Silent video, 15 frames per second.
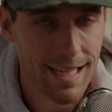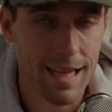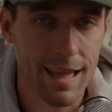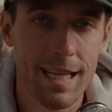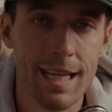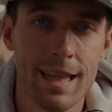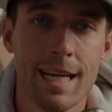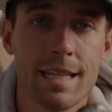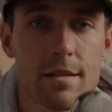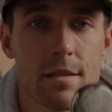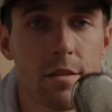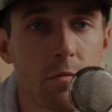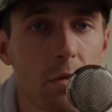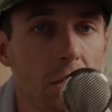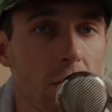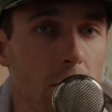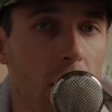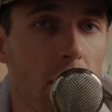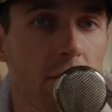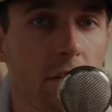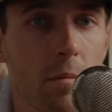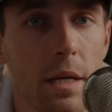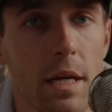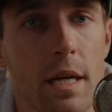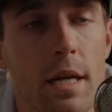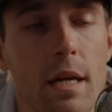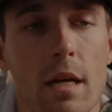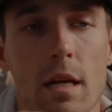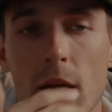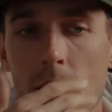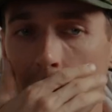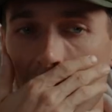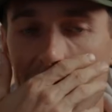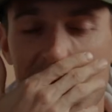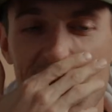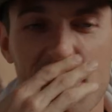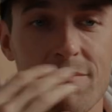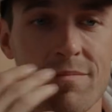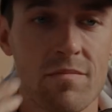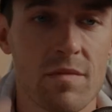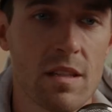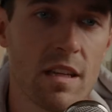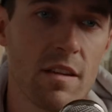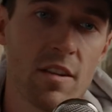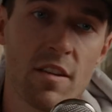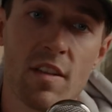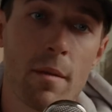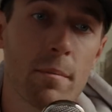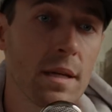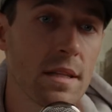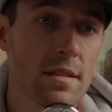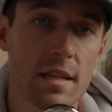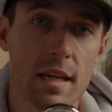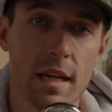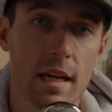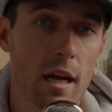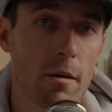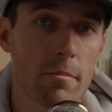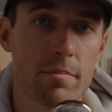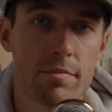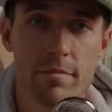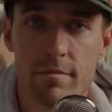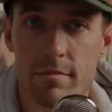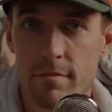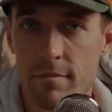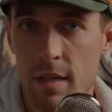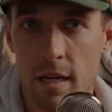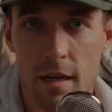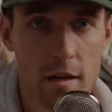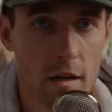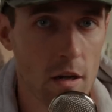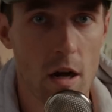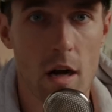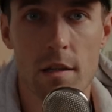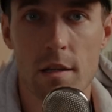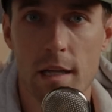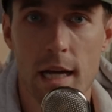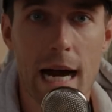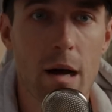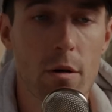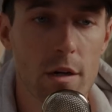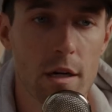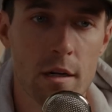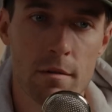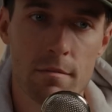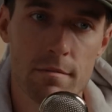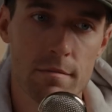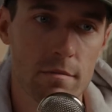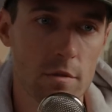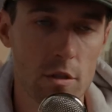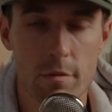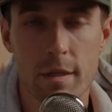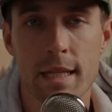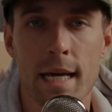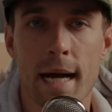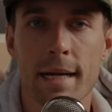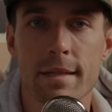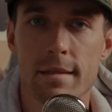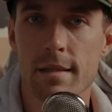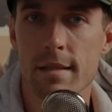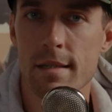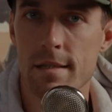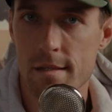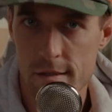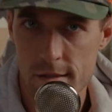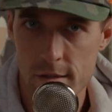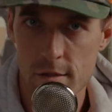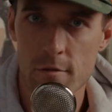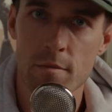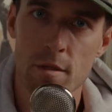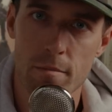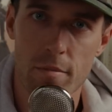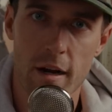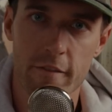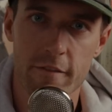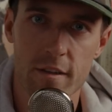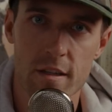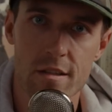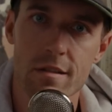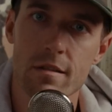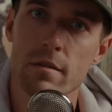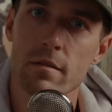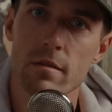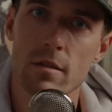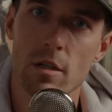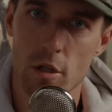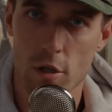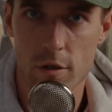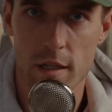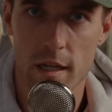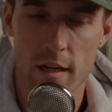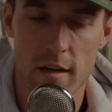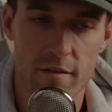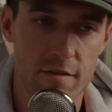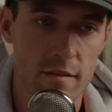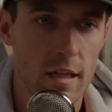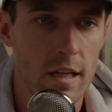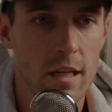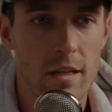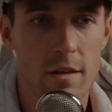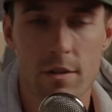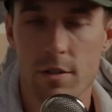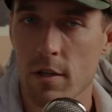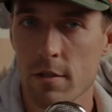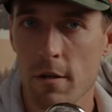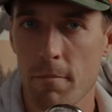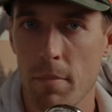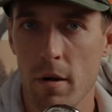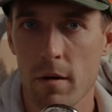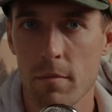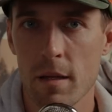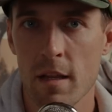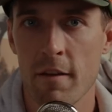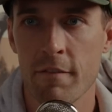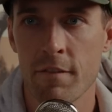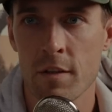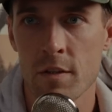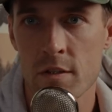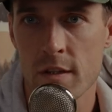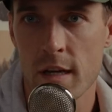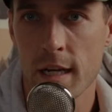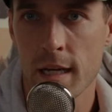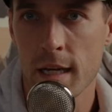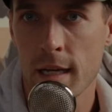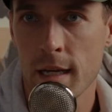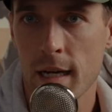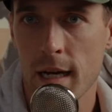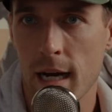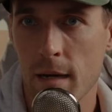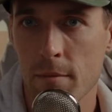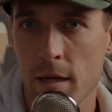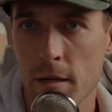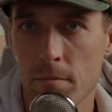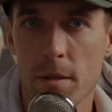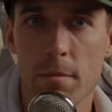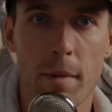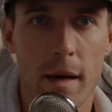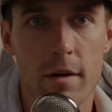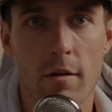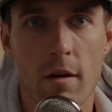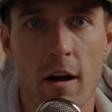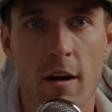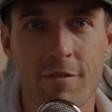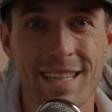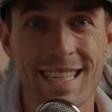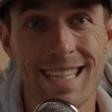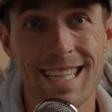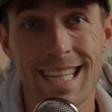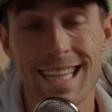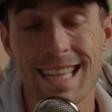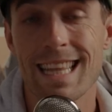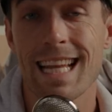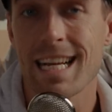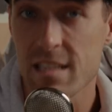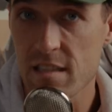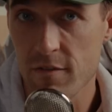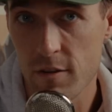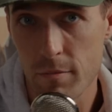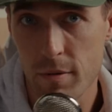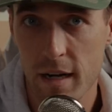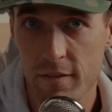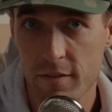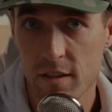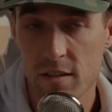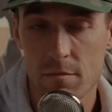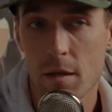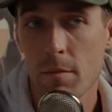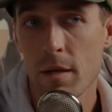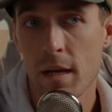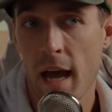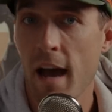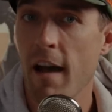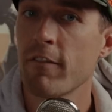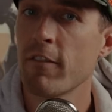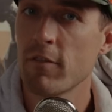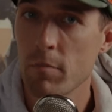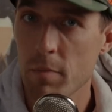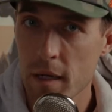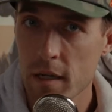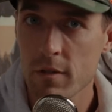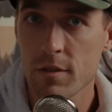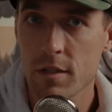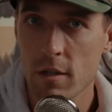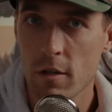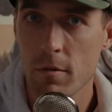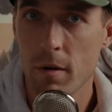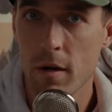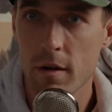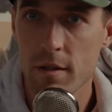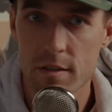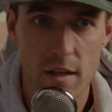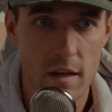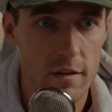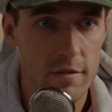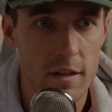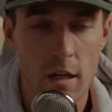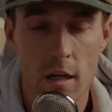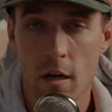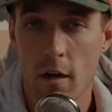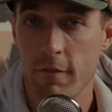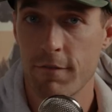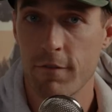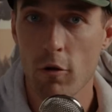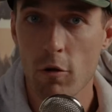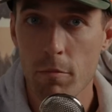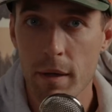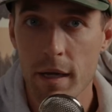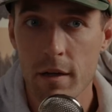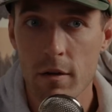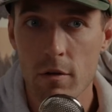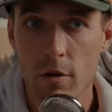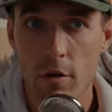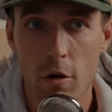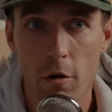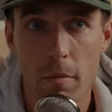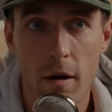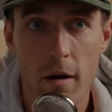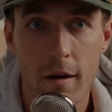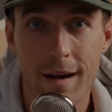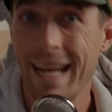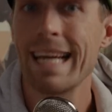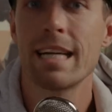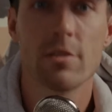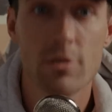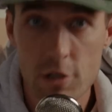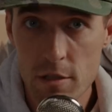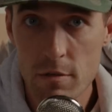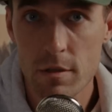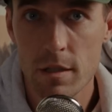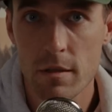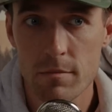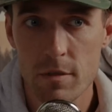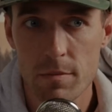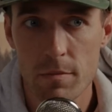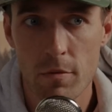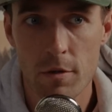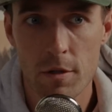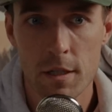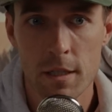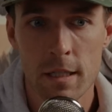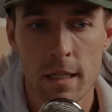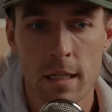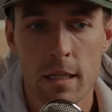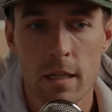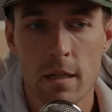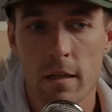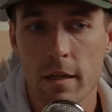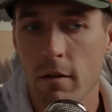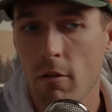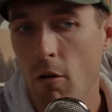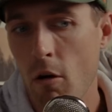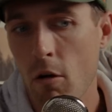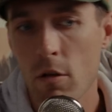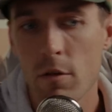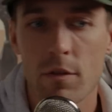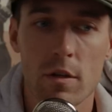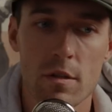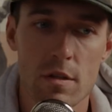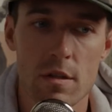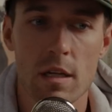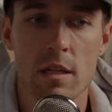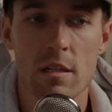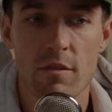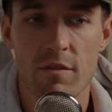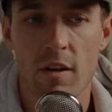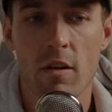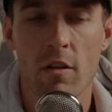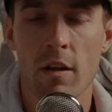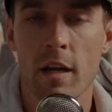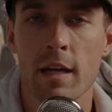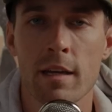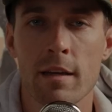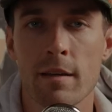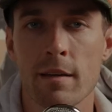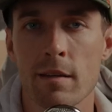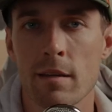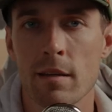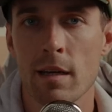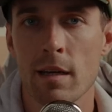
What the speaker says: I think that's the sweet spot for me. Even if that means getting up at an ungodly hour, doing that to consume the breakfast early enough. There's also a part of me that feels like I might be better off eating less of a breakfast, maybe half of a bagel and a Go Bar instead of a full bagel, Go Bar, and G&M Sport. Like all of those things felt like